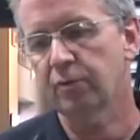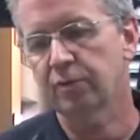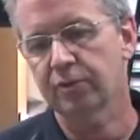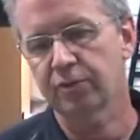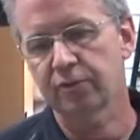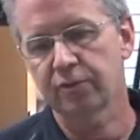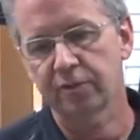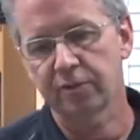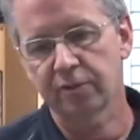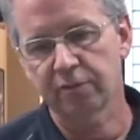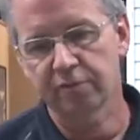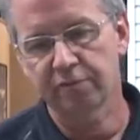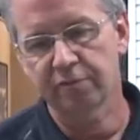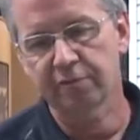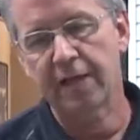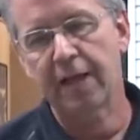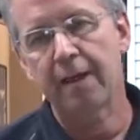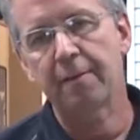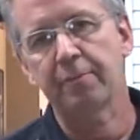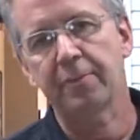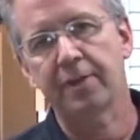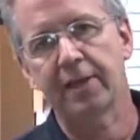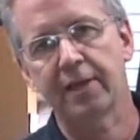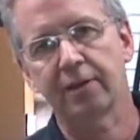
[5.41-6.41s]
with
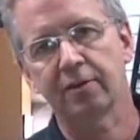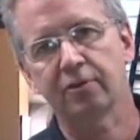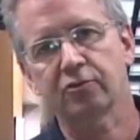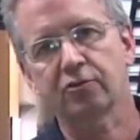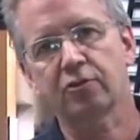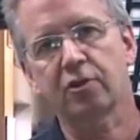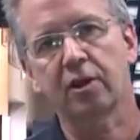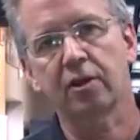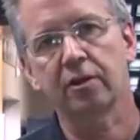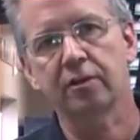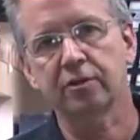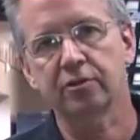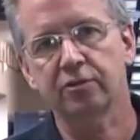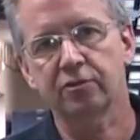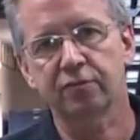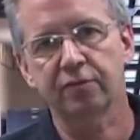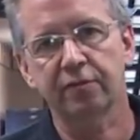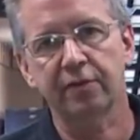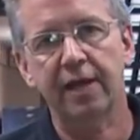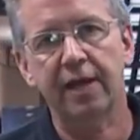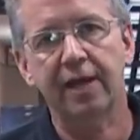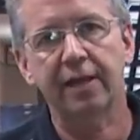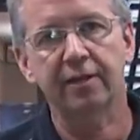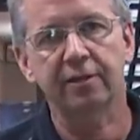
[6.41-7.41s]
flat panels, just
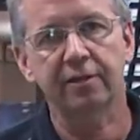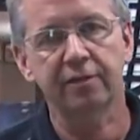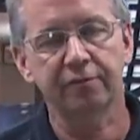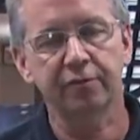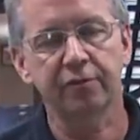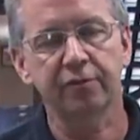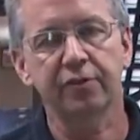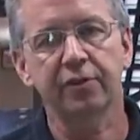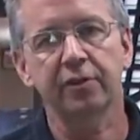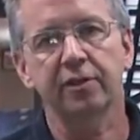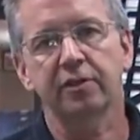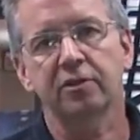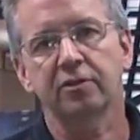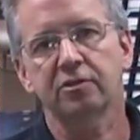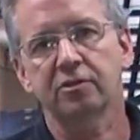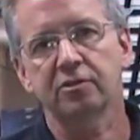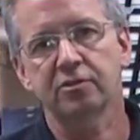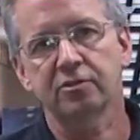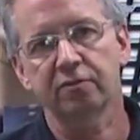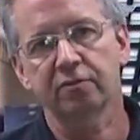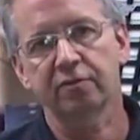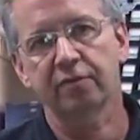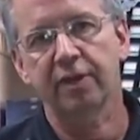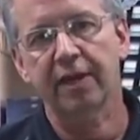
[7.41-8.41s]
flat, different
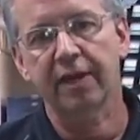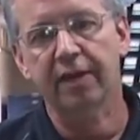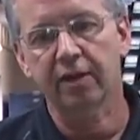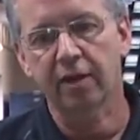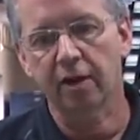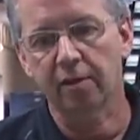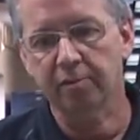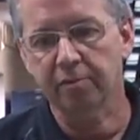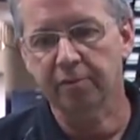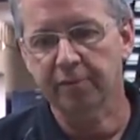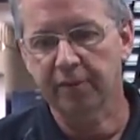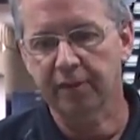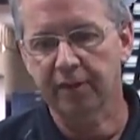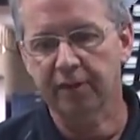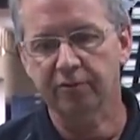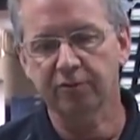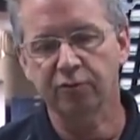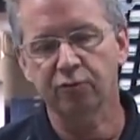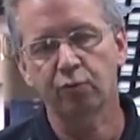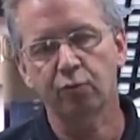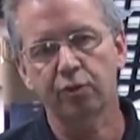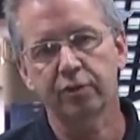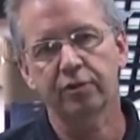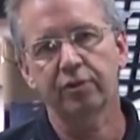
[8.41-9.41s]
thicknesses of flat carbon panels
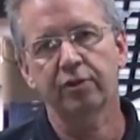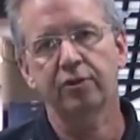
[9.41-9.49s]
and what